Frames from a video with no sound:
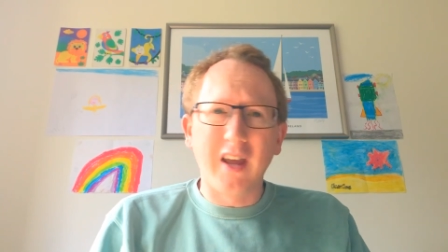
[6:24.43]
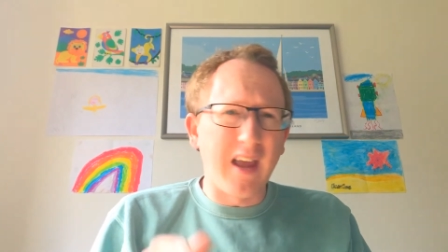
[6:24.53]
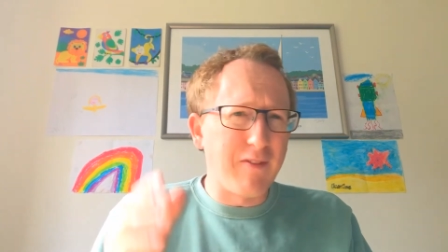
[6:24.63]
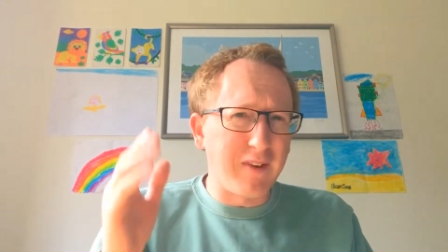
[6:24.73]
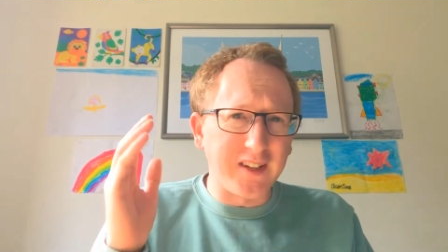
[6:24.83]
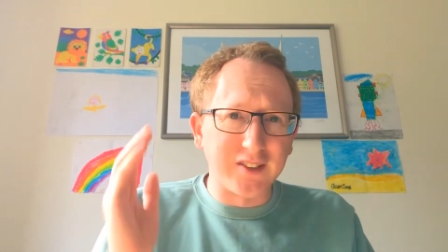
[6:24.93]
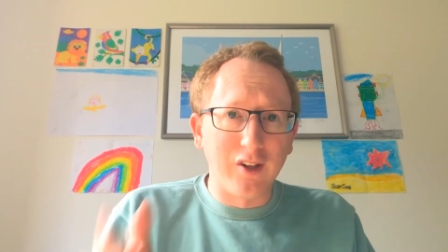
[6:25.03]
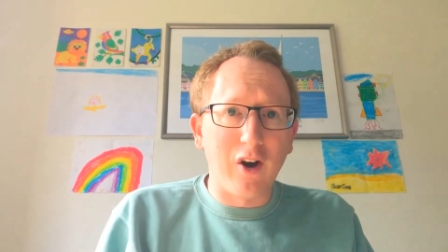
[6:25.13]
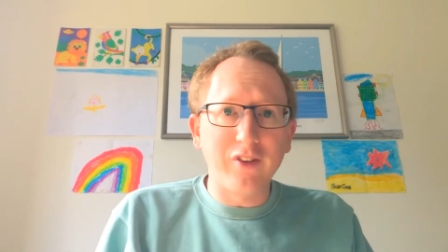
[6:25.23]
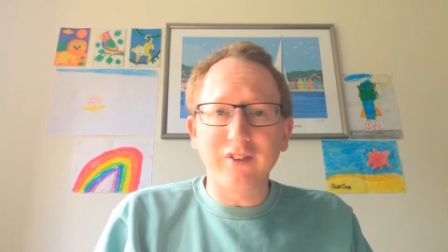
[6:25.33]
If he's
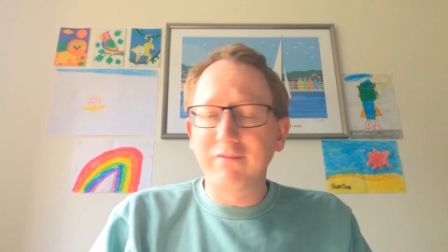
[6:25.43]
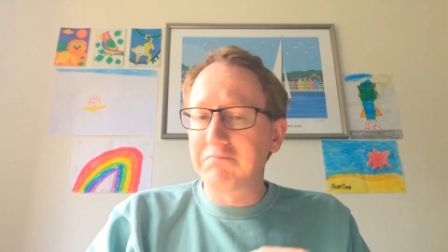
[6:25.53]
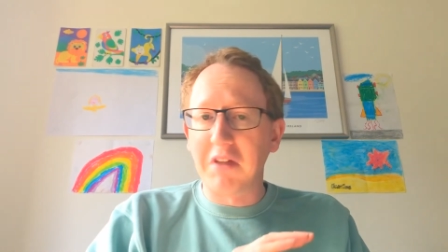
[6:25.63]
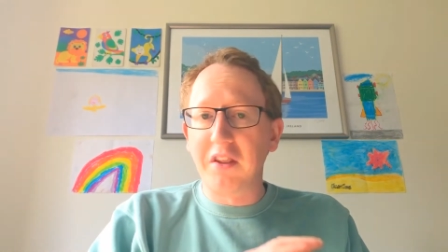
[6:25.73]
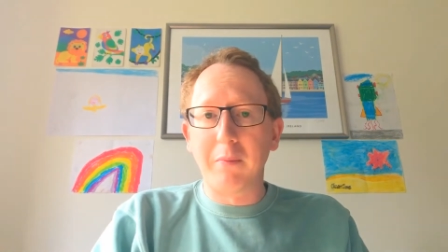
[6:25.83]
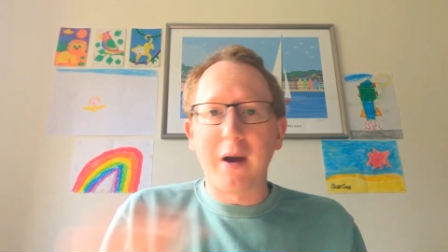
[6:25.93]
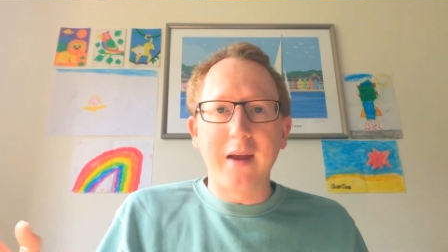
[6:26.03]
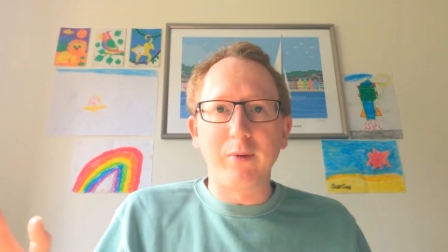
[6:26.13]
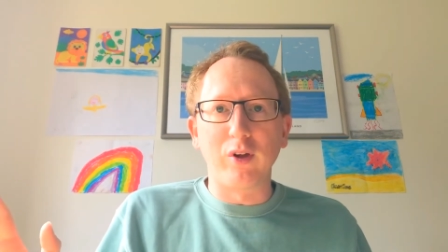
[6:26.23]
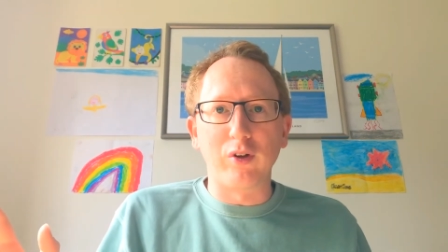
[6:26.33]
not, then the
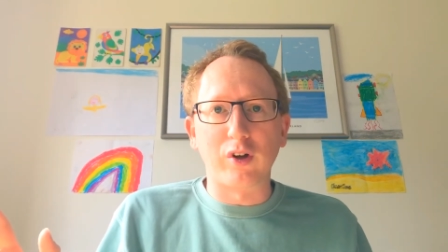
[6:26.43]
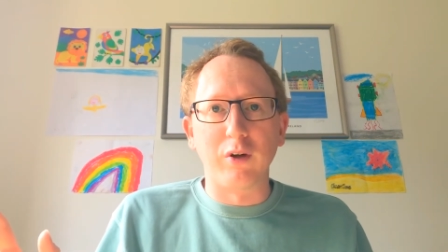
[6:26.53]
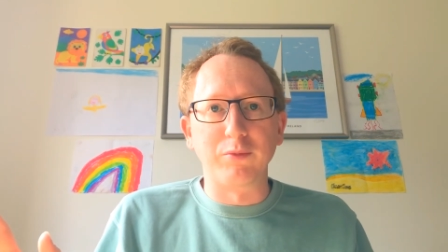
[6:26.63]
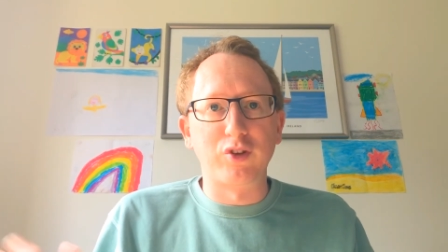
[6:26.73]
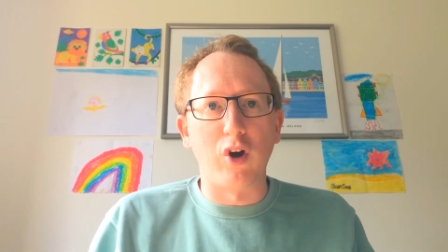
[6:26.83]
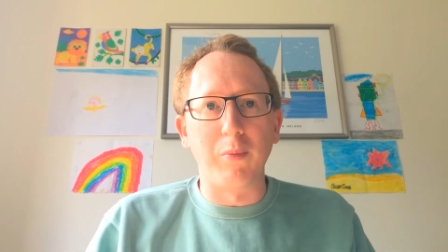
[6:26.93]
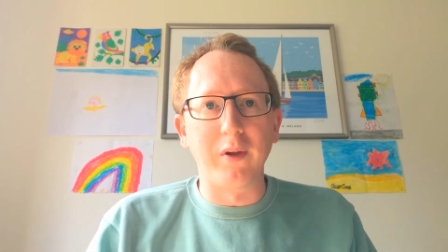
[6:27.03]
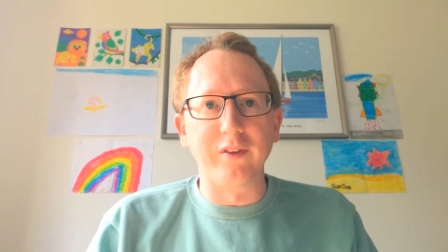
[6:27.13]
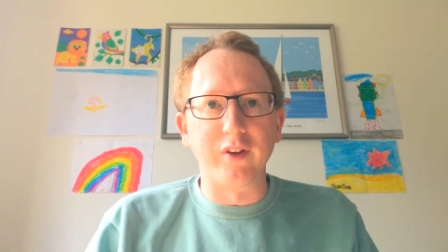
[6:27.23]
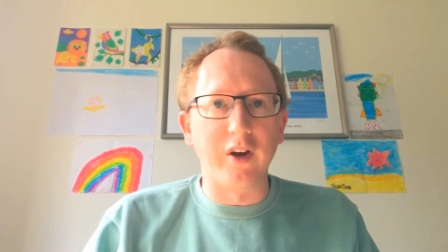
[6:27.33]
Bible all comes
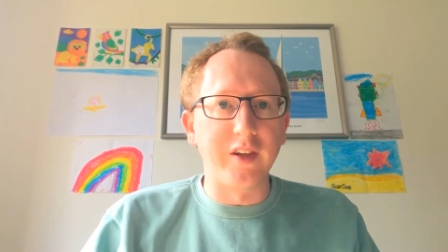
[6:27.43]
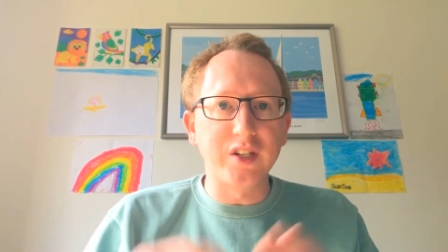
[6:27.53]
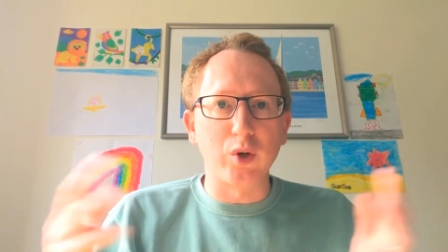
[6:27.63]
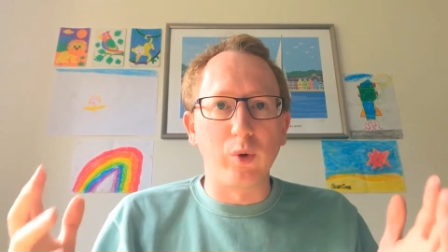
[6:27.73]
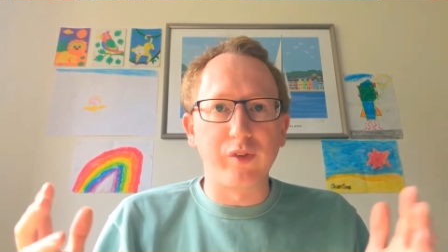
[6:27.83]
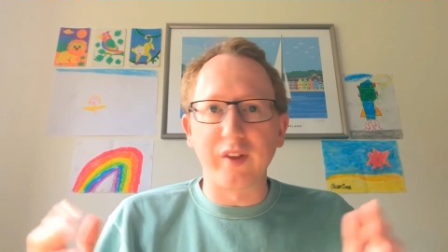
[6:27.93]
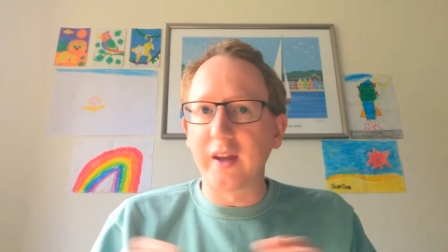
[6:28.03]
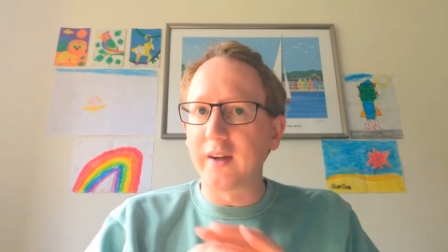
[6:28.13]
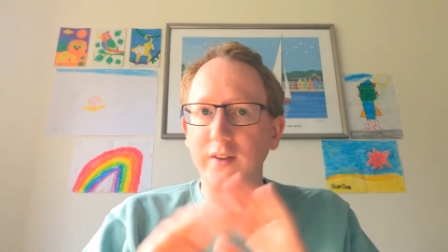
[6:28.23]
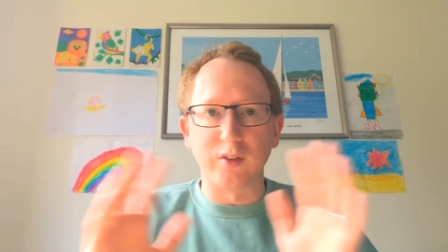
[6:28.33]
toppling down. This whole
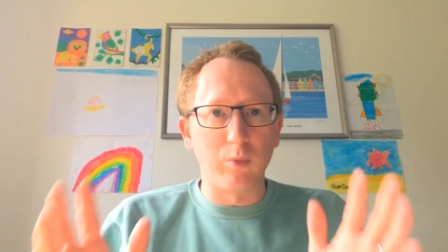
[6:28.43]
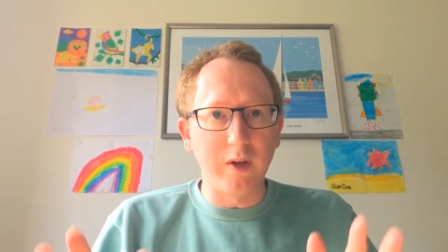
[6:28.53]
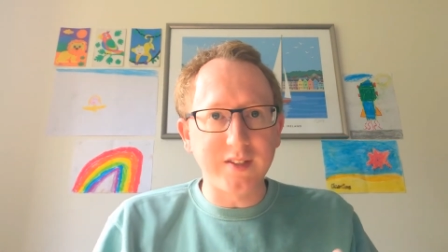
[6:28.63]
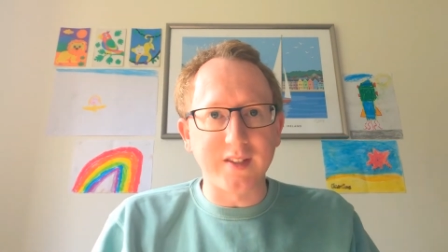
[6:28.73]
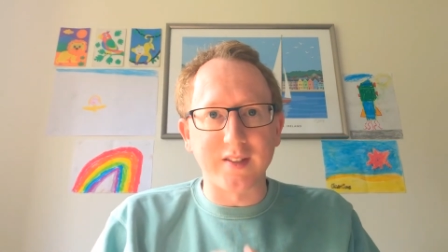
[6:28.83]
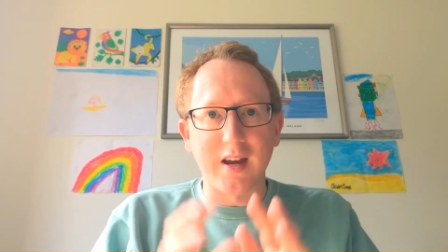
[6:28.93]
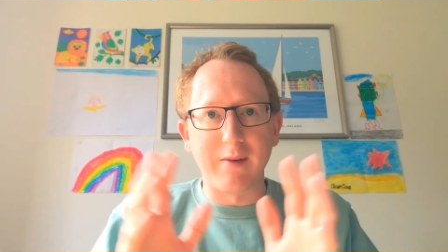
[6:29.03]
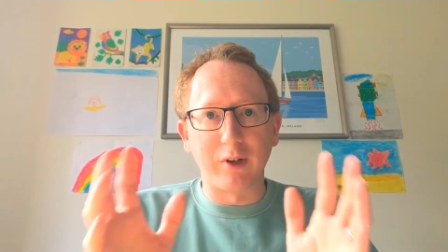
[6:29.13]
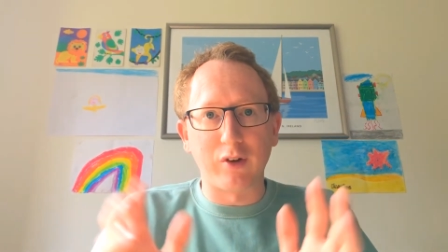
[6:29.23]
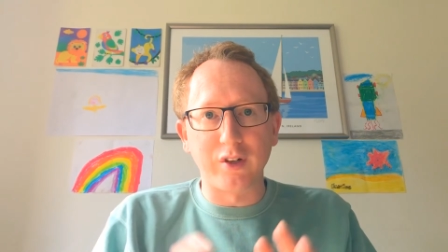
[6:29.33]
thing is a waste of time,
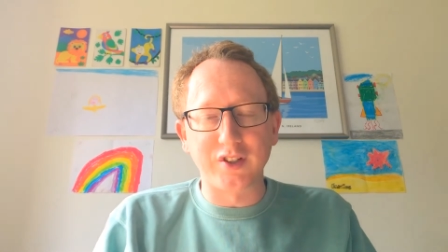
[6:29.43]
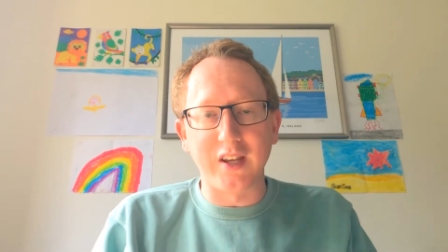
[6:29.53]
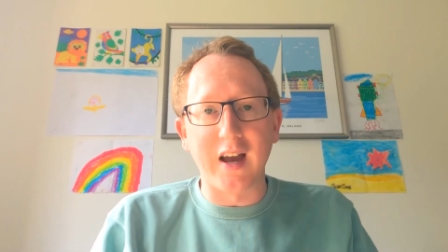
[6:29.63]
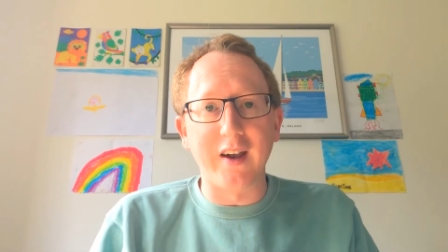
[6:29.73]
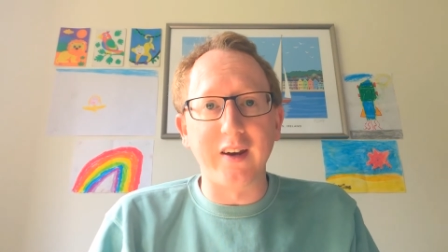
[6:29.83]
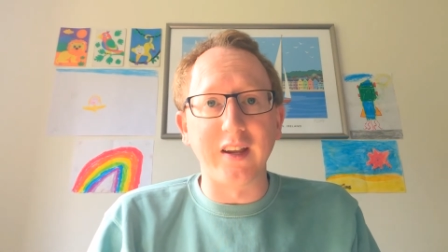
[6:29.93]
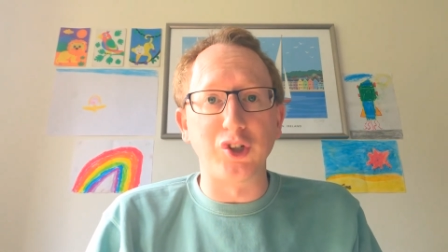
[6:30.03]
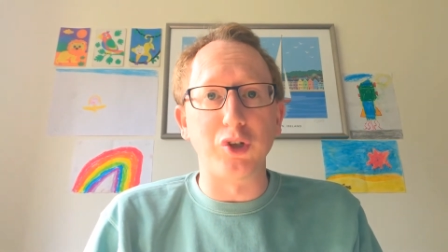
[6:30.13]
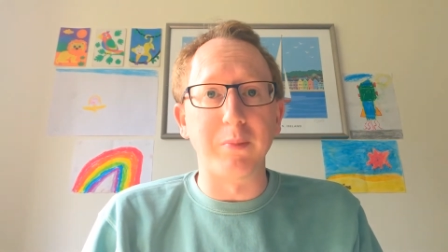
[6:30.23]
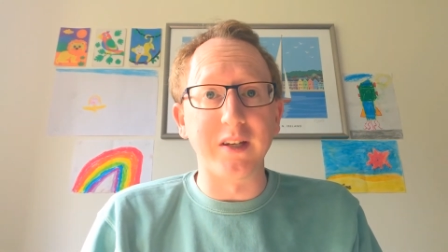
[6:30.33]
and Christianity
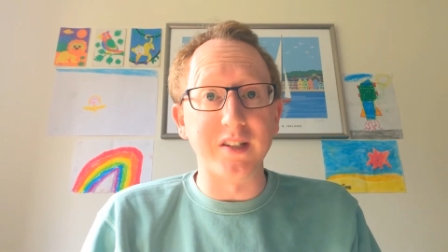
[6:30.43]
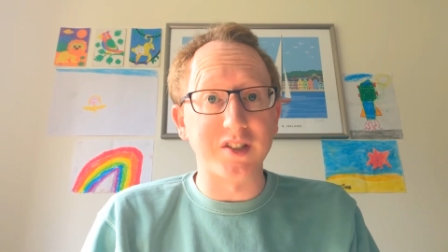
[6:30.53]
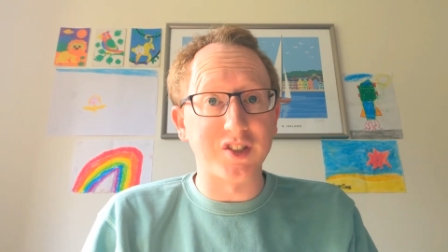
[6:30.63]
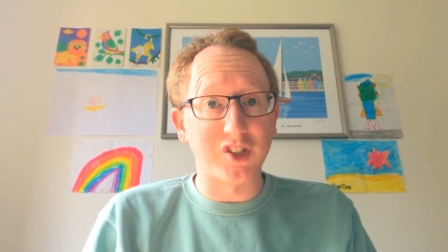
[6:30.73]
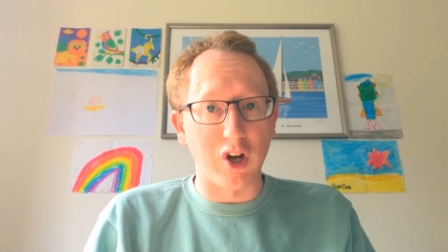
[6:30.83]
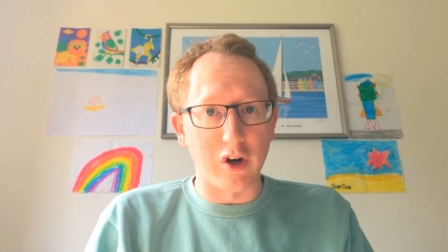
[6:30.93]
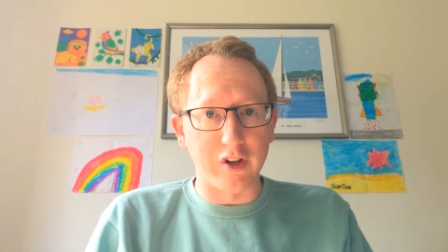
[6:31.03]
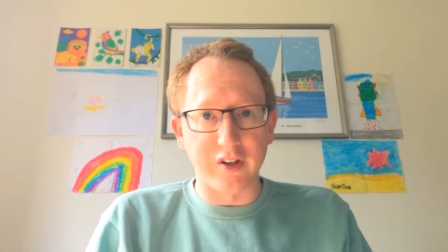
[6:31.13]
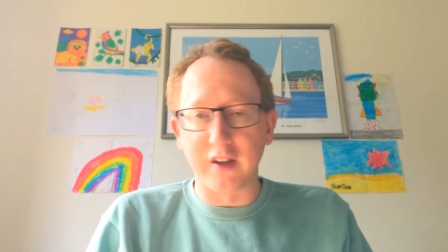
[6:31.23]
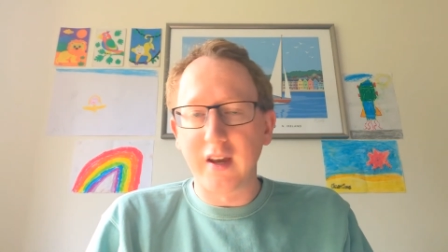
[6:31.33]
should be
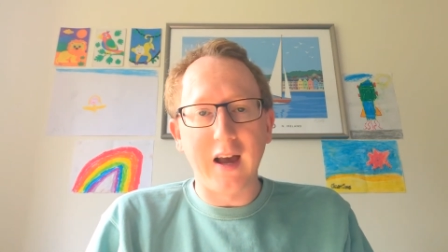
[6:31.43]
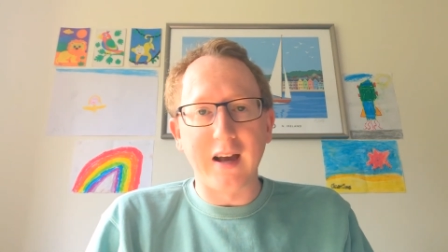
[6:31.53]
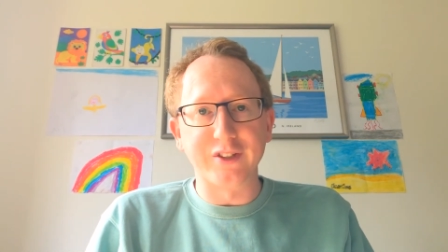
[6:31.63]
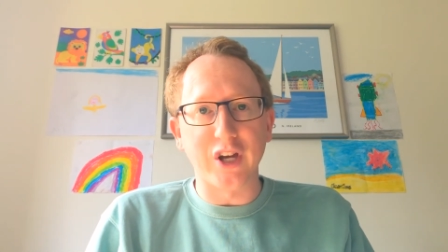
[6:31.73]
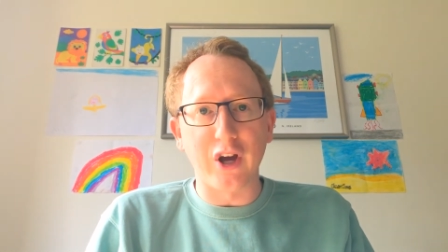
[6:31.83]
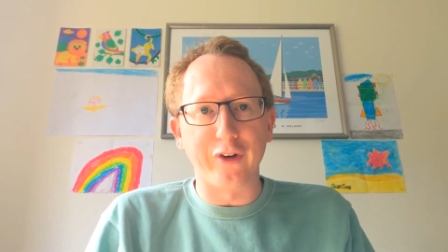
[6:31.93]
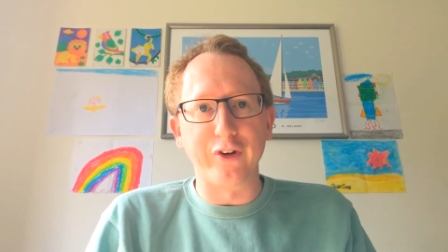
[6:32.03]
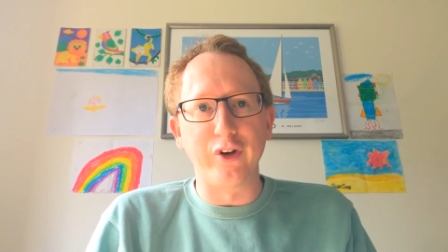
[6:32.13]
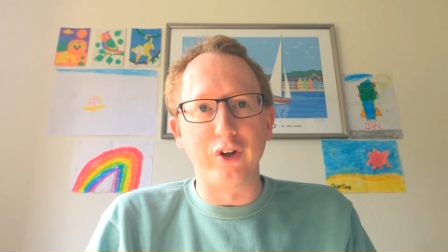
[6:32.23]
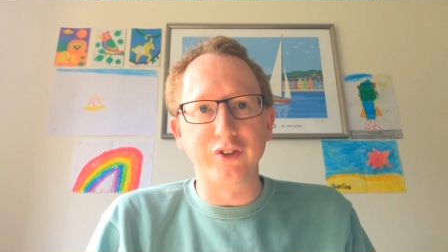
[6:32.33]
discarded as utter
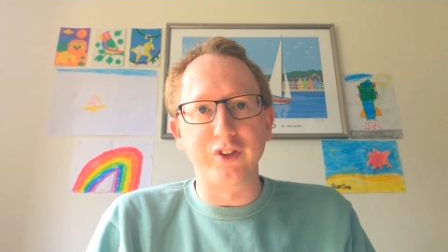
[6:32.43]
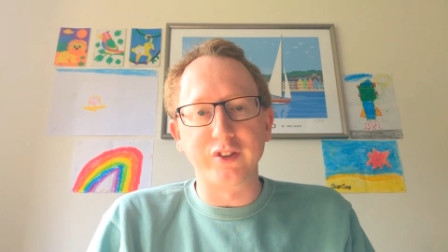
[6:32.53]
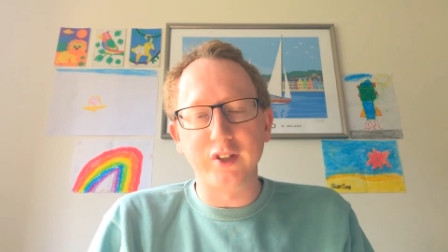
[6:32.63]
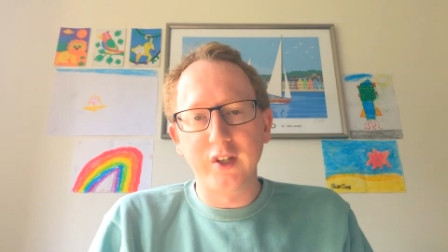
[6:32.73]
nonsense.